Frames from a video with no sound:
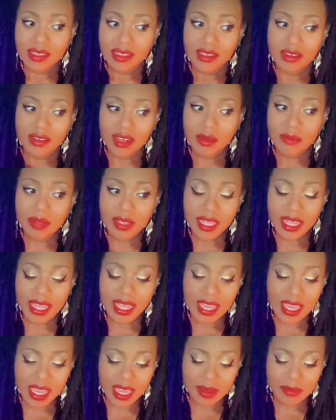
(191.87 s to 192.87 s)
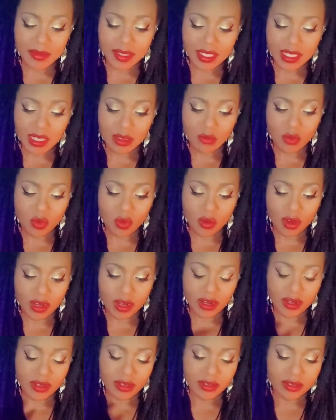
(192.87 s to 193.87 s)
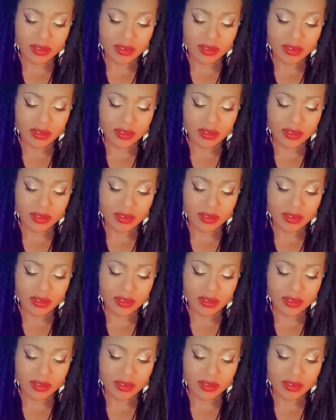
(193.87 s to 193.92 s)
You're not playing games anymore.